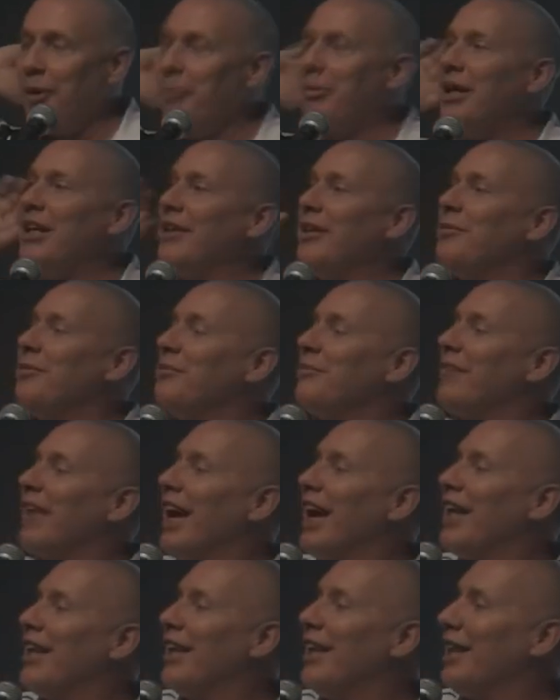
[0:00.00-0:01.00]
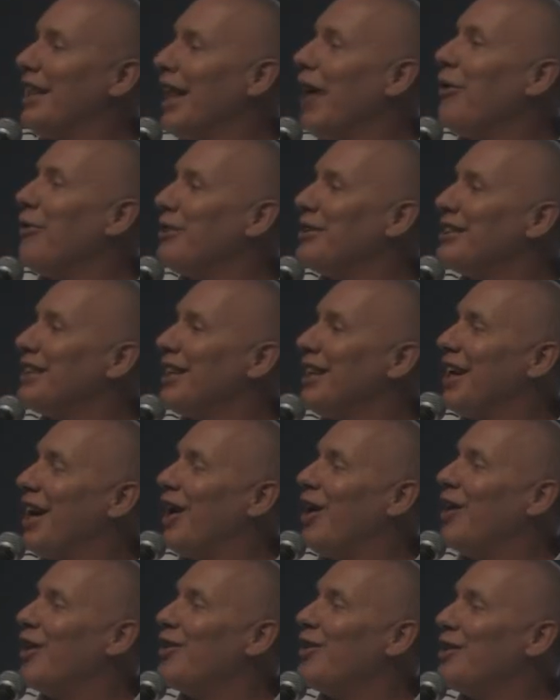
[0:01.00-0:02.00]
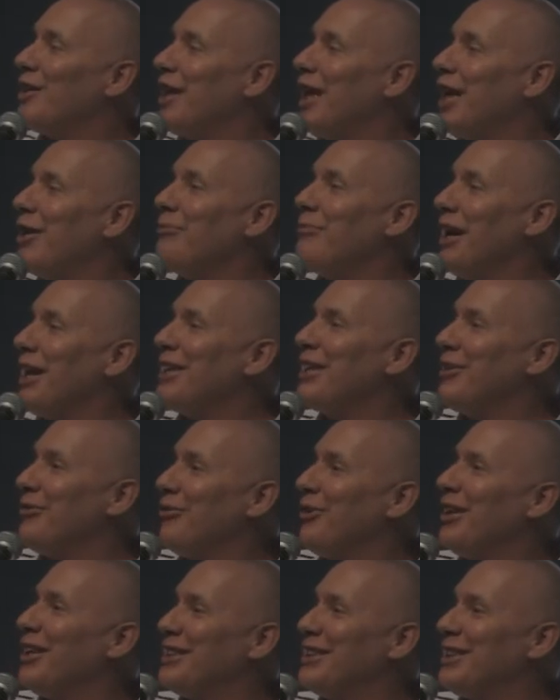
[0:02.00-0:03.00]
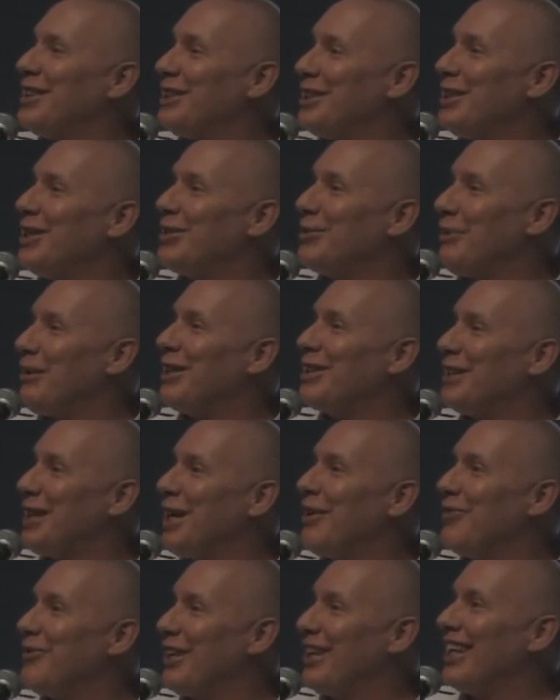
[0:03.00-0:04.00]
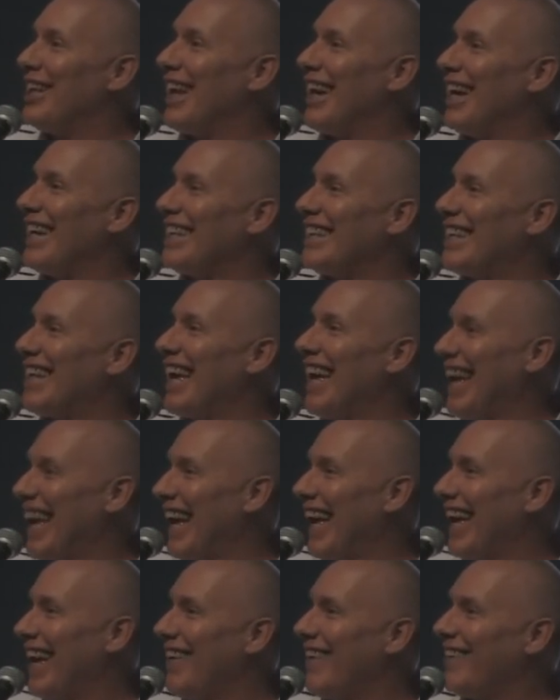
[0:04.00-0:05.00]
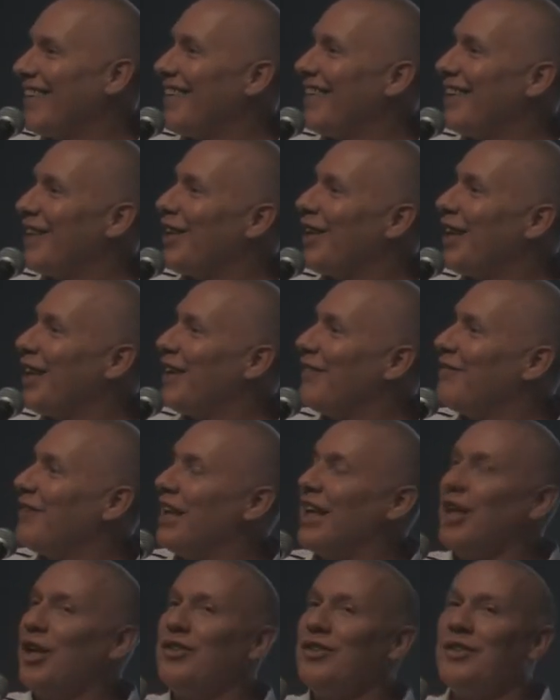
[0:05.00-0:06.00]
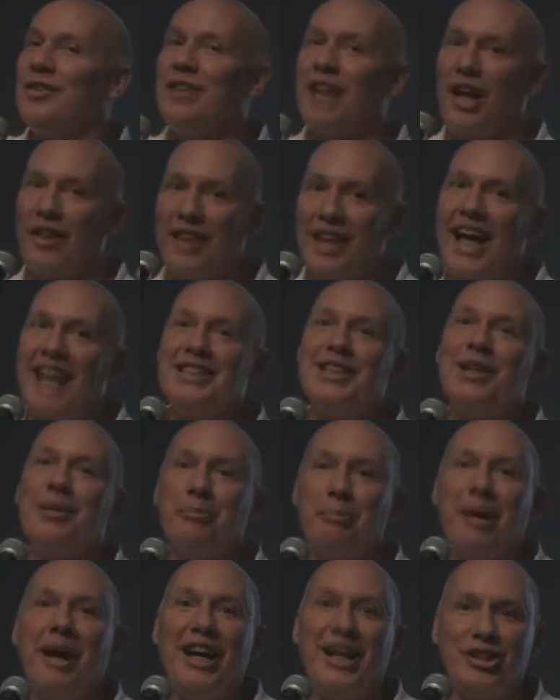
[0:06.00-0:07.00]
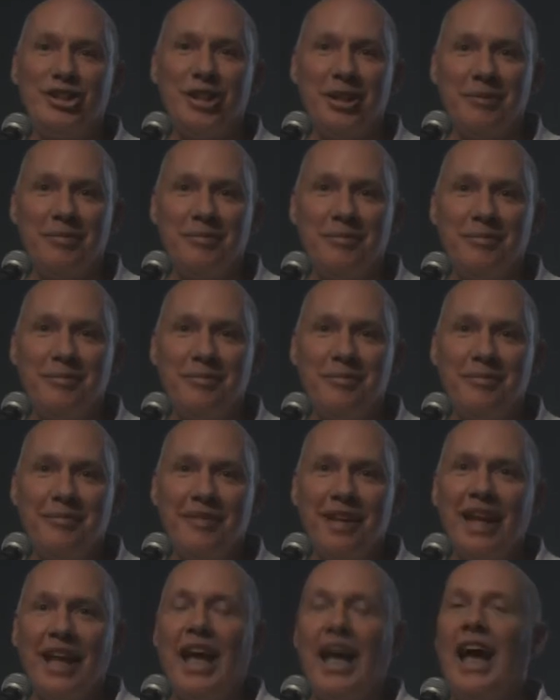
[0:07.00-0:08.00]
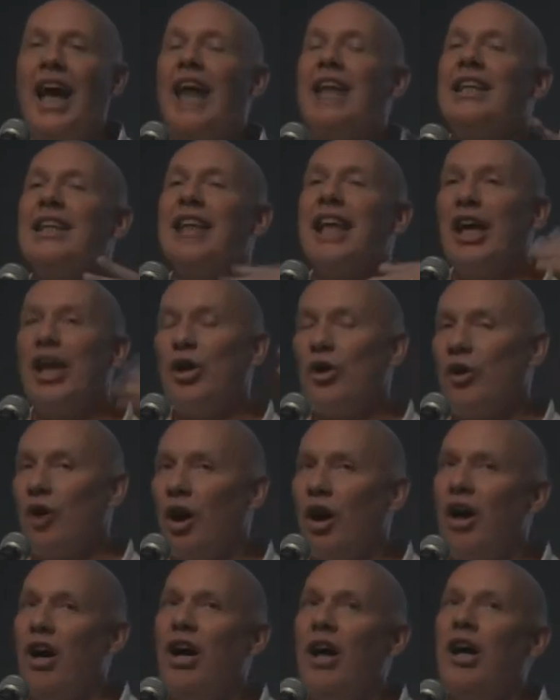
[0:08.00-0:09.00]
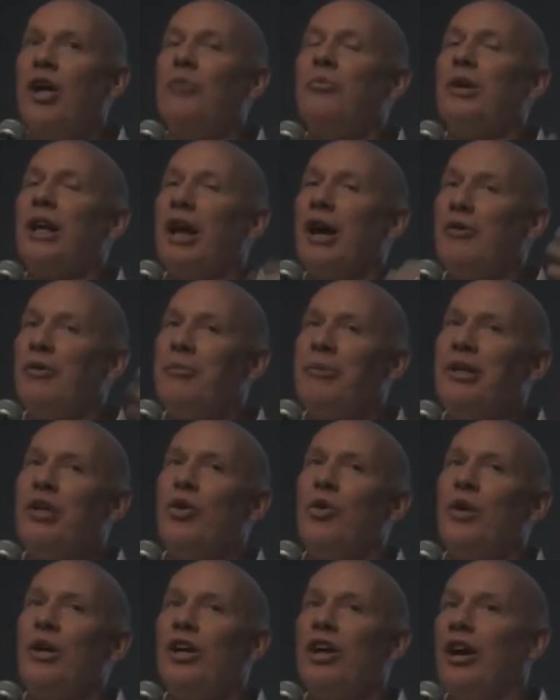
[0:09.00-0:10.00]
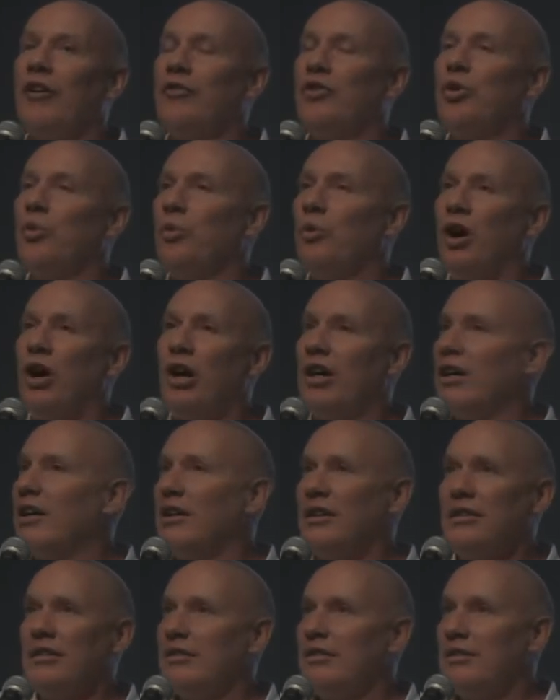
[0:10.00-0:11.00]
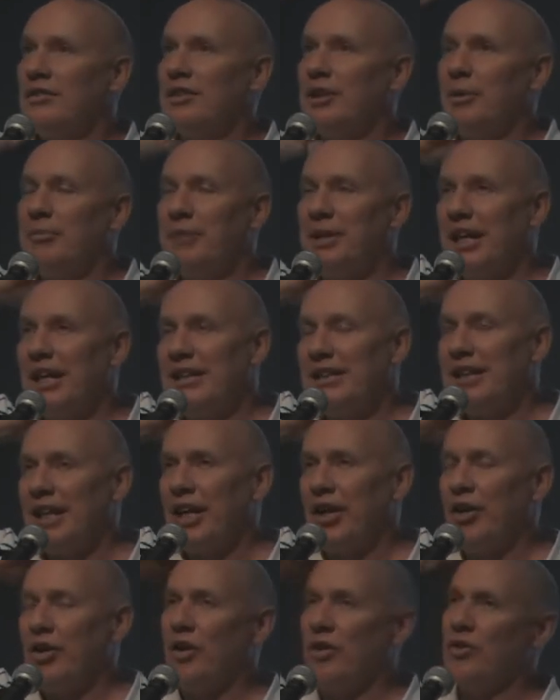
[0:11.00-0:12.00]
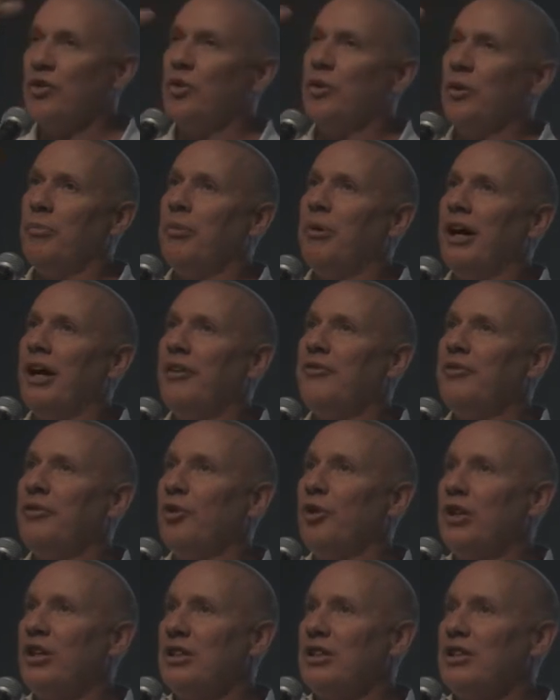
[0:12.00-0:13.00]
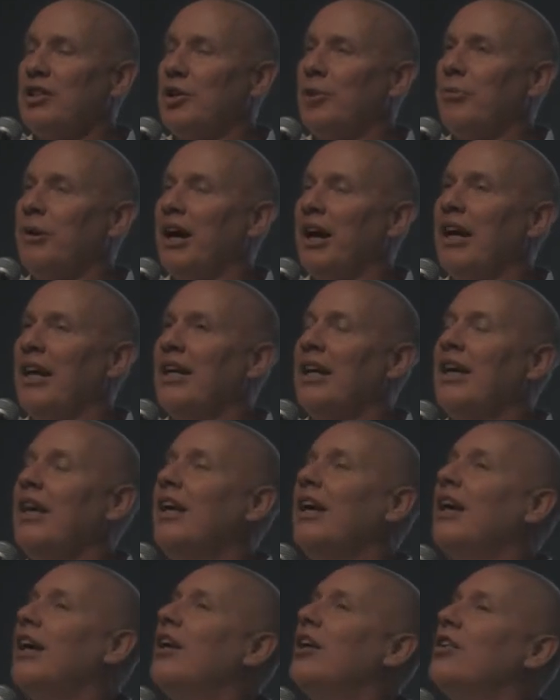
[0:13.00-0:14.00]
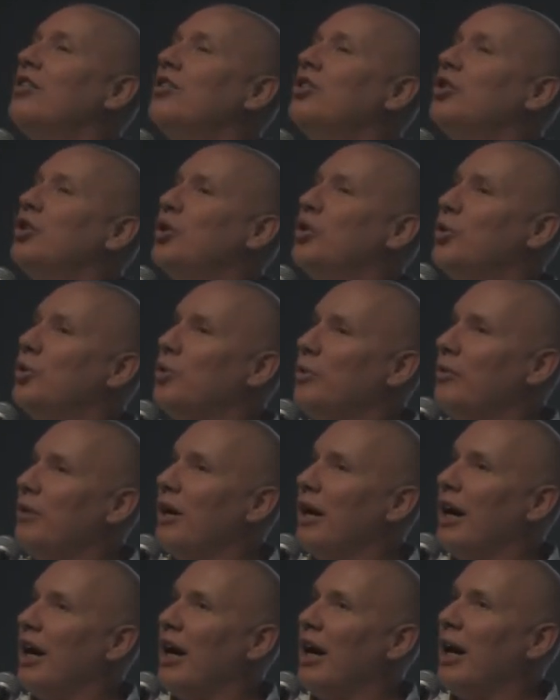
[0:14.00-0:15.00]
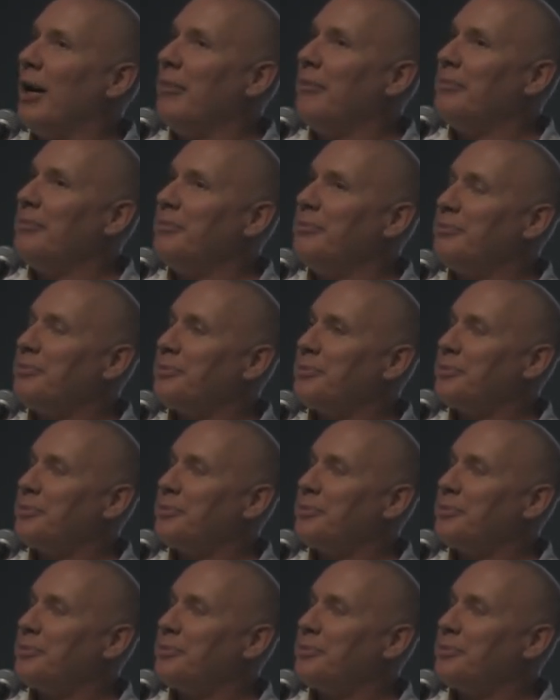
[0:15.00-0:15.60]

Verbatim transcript: But, and that was, in my defenselessness, my safety lies. Wow. It, it's, now that's compassion. And later on, when I would be going off to walk some days later to a pine forest nearby to, um,